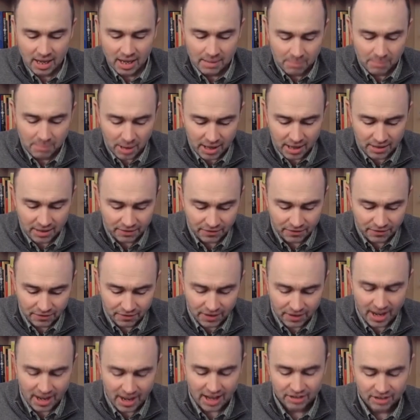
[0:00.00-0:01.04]
by the
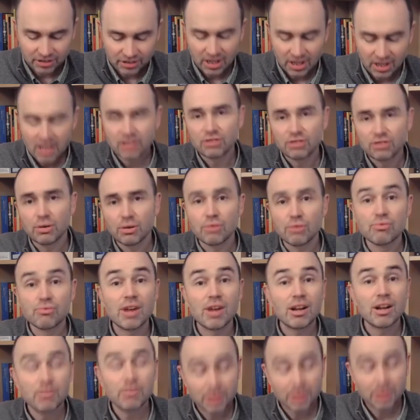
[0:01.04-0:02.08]
flesh to a
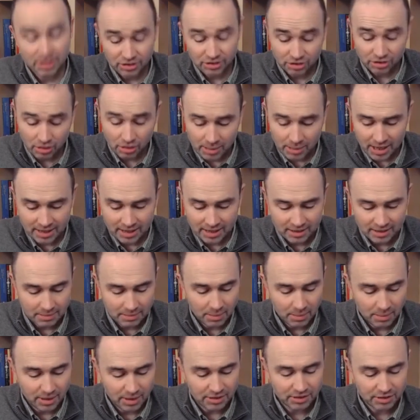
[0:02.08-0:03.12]
realm that is dominated
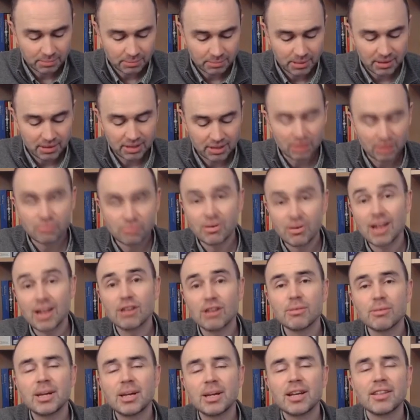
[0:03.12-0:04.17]
by the Spirit, a
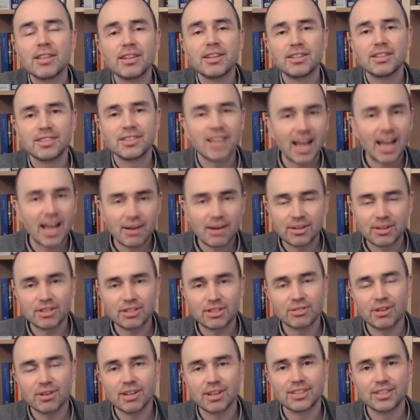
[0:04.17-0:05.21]
realm that is
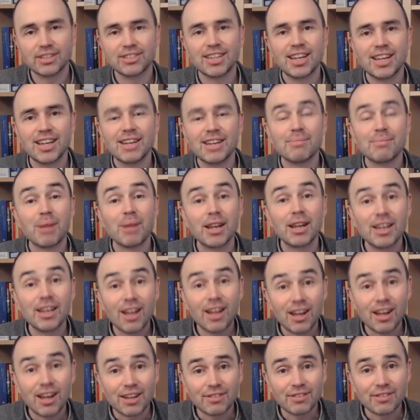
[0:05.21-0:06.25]
characterized by
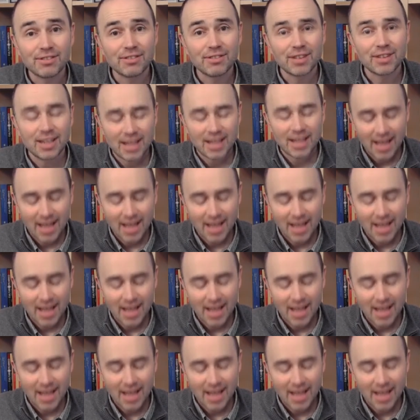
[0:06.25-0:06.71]
life